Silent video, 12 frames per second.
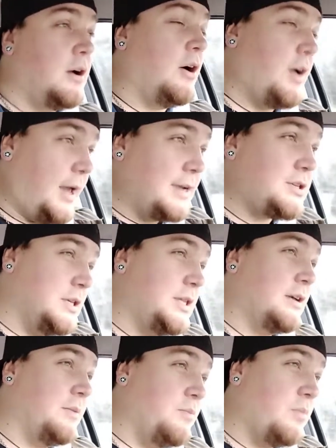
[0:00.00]
I actually
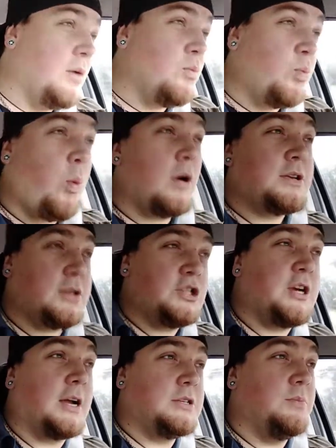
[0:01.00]
think I, I want to
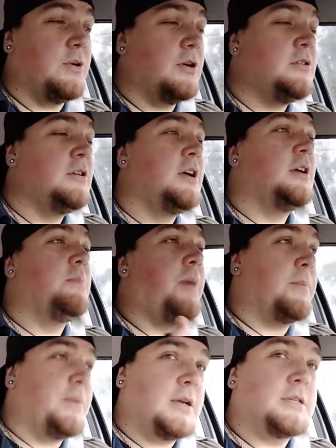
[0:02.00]
charge more,
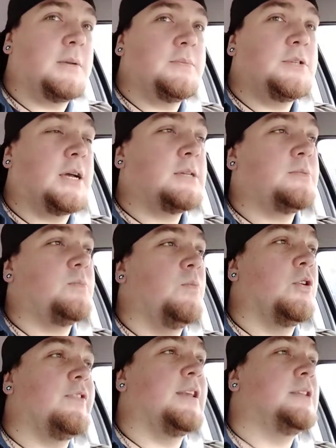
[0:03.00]
but because I'm just
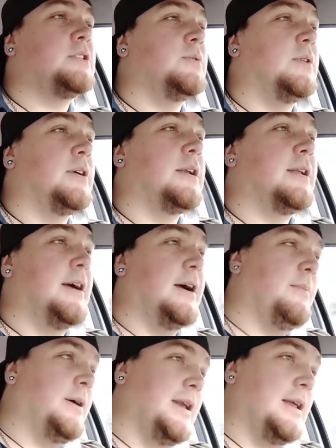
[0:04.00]
moving into it,
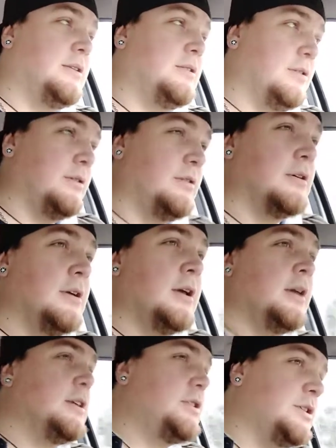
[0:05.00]
um, I need to
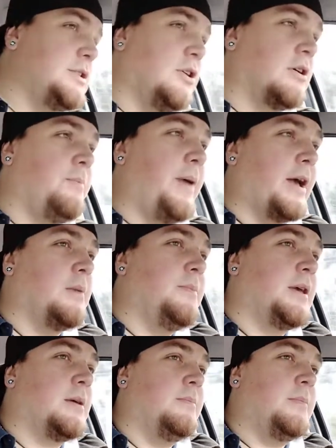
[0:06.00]
just knock it back a
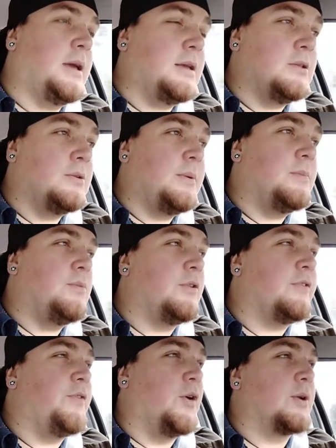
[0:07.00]
bit and make it a little bit
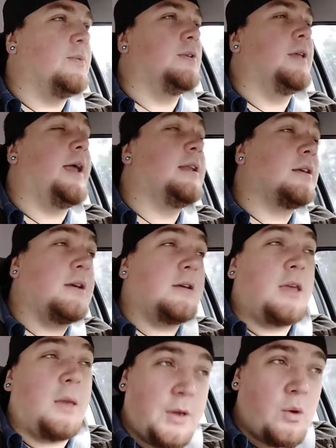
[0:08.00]
more affordable. And it
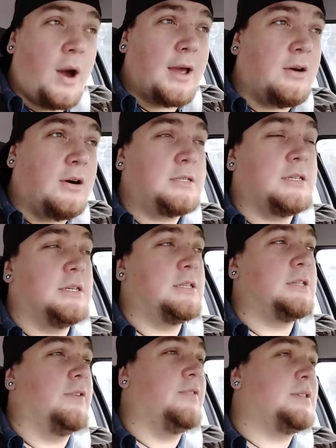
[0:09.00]
can be quite costly.
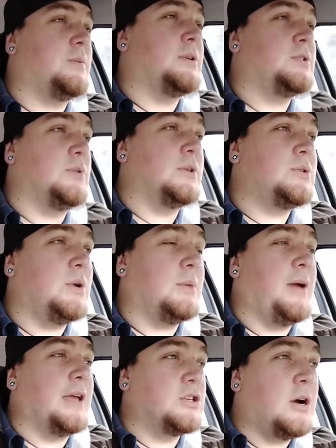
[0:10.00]
So for someone who's doing a twenty
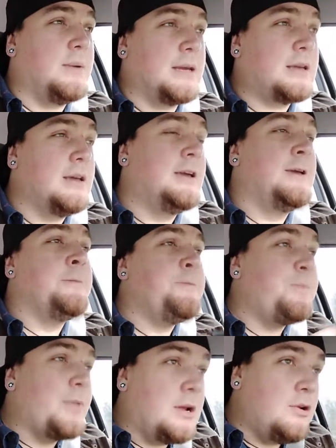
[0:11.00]
page comic,
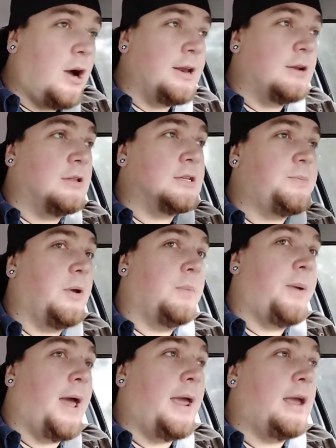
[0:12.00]
ninety dollars per
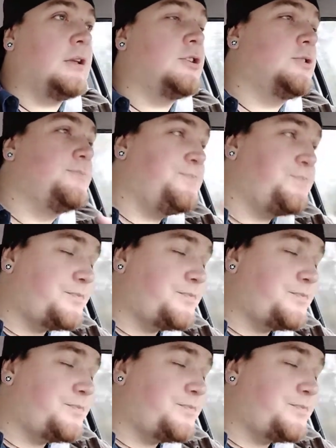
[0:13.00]
page,